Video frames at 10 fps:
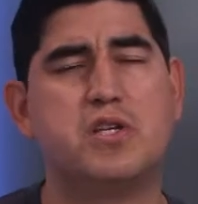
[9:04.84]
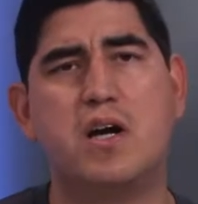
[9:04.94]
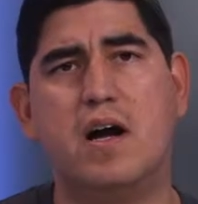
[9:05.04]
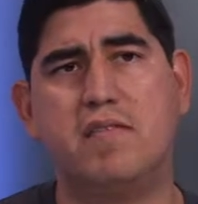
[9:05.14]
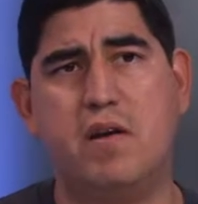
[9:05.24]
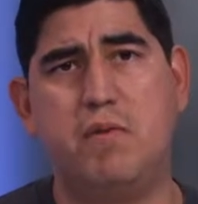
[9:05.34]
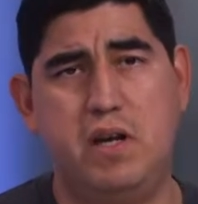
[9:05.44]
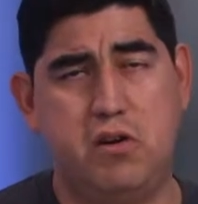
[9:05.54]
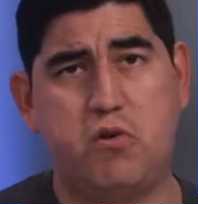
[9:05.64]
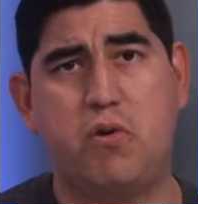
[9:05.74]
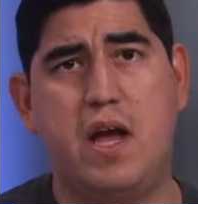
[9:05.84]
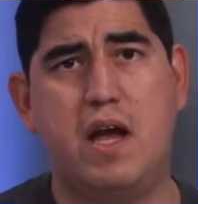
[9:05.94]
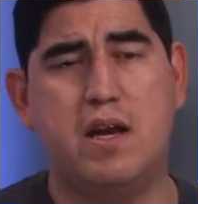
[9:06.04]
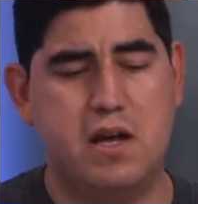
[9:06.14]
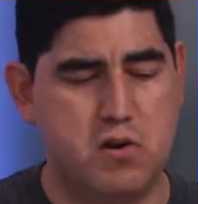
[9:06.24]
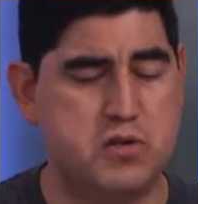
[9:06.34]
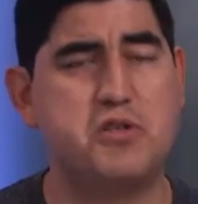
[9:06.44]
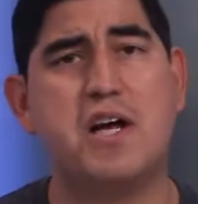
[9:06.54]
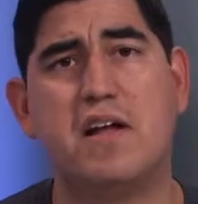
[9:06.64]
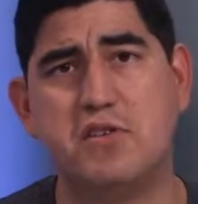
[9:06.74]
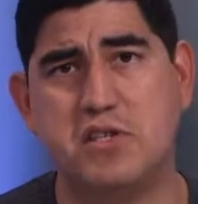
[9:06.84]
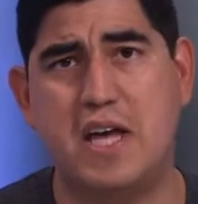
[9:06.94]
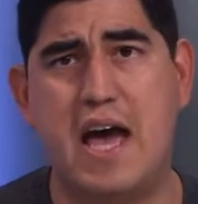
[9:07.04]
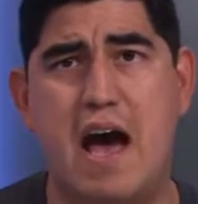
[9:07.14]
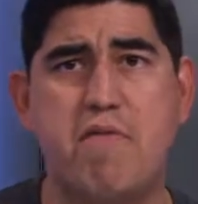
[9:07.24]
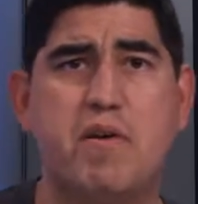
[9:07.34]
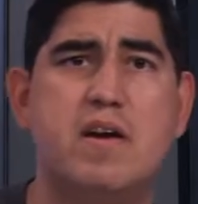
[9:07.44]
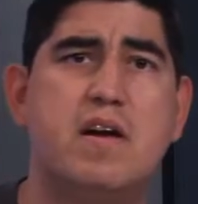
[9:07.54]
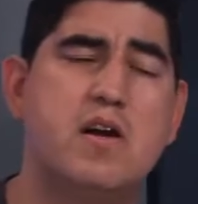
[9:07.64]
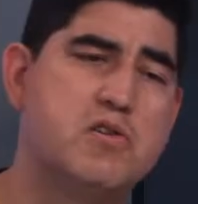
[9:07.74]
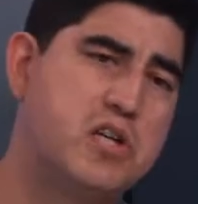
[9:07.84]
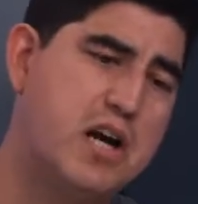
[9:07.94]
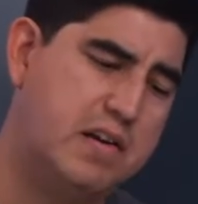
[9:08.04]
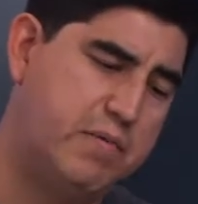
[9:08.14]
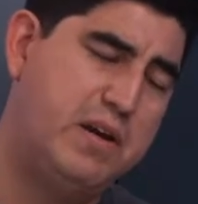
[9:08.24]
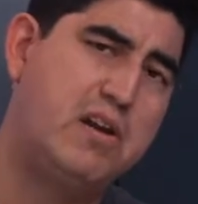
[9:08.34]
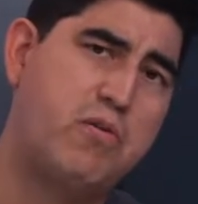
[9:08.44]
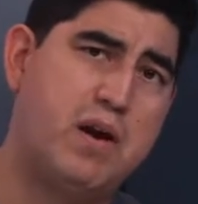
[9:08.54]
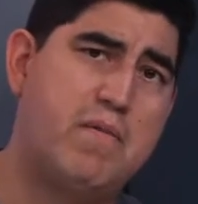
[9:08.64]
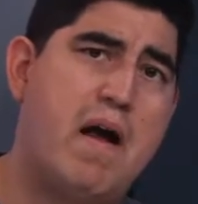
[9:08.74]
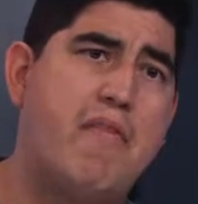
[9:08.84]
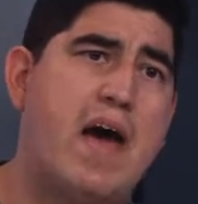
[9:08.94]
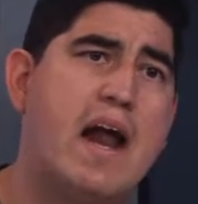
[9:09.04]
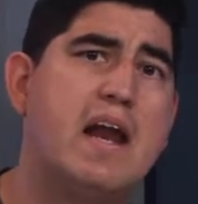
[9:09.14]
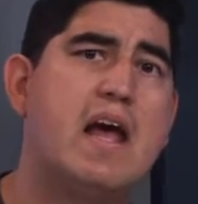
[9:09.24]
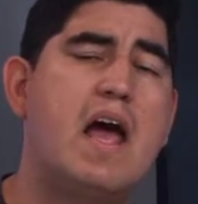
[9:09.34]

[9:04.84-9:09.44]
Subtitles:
the content we need to create. Here's the challenges they have. Here's the content we need to create around that.